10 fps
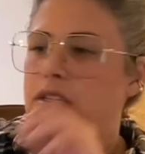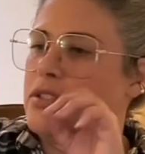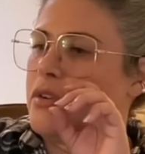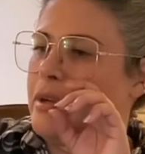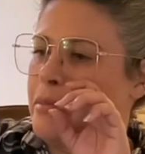
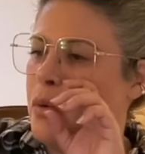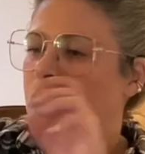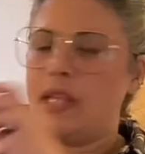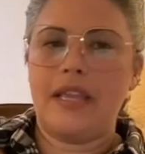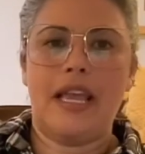So number
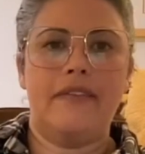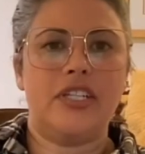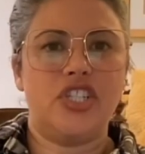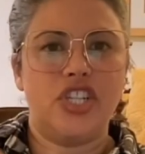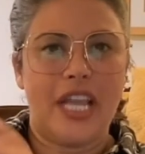one, they have a
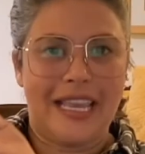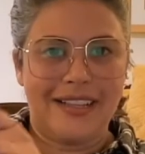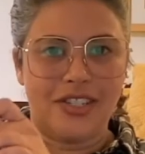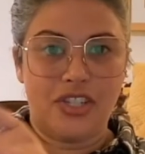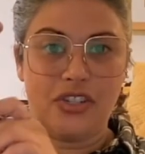
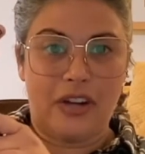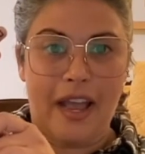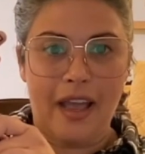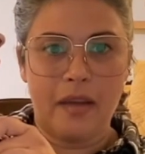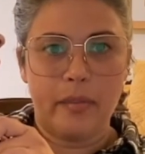chain
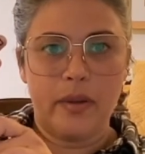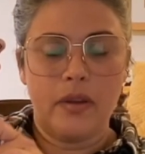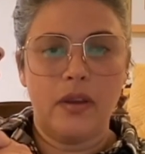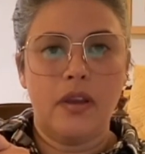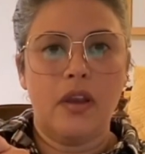strap,
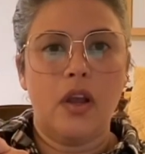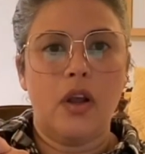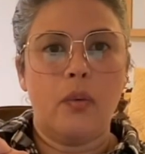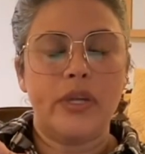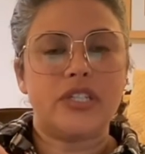
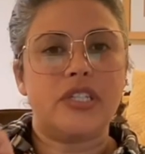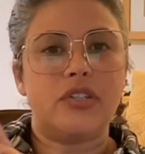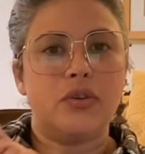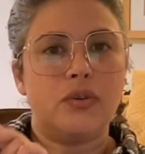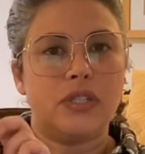which
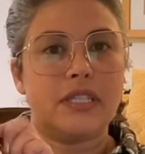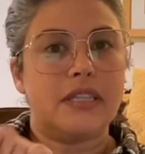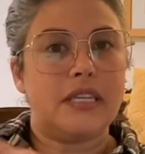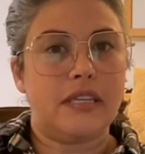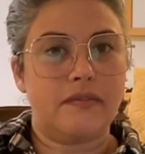deters
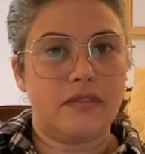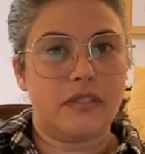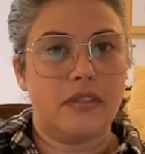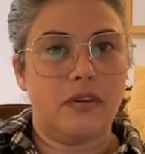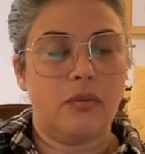
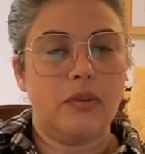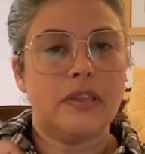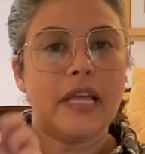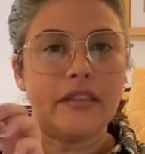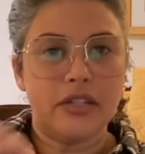thieves.
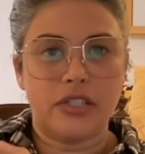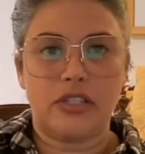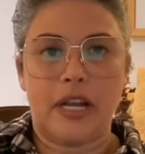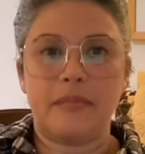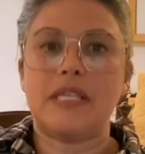Leather
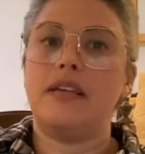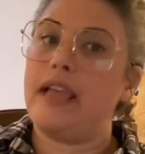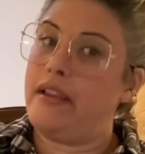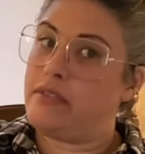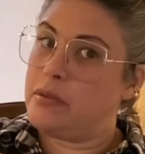straps,
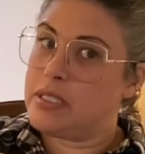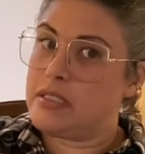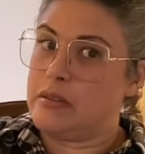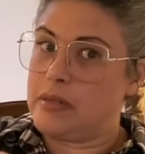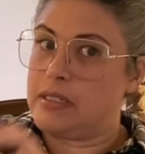every
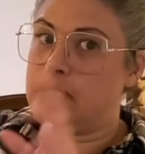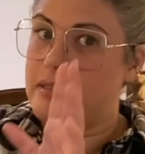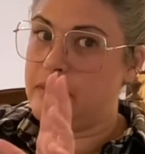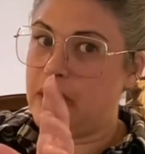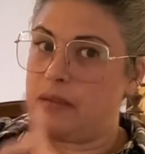once in a while,
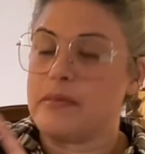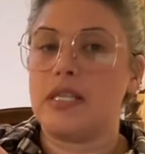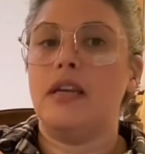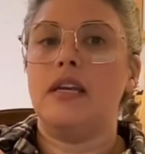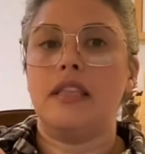sometimes
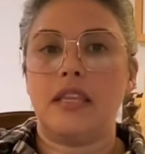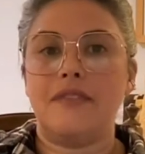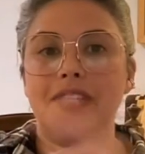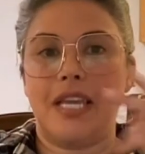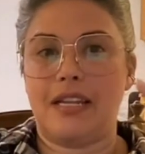
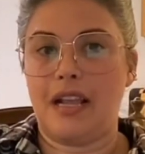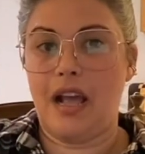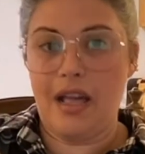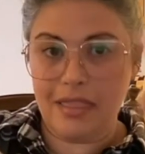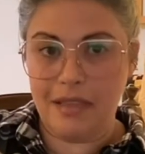thieves can
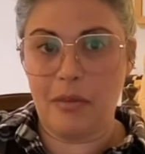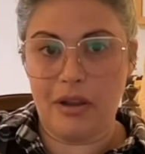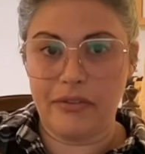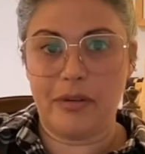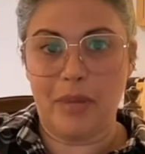cut them
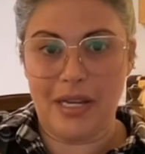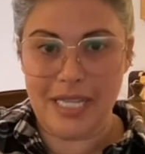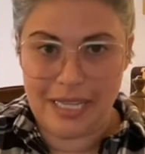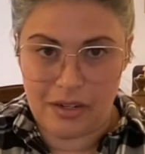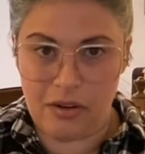off your
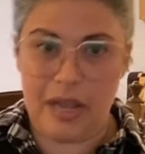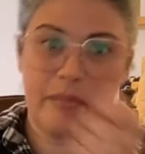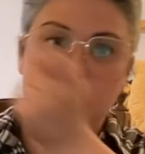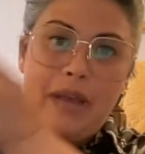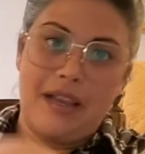body and grab
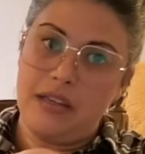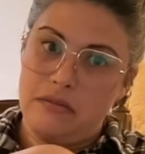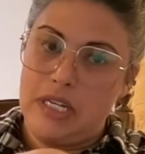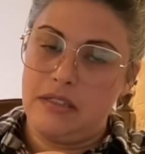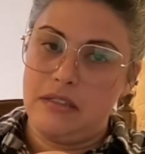your bag and
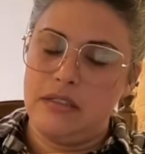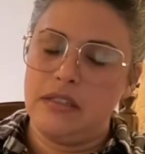run.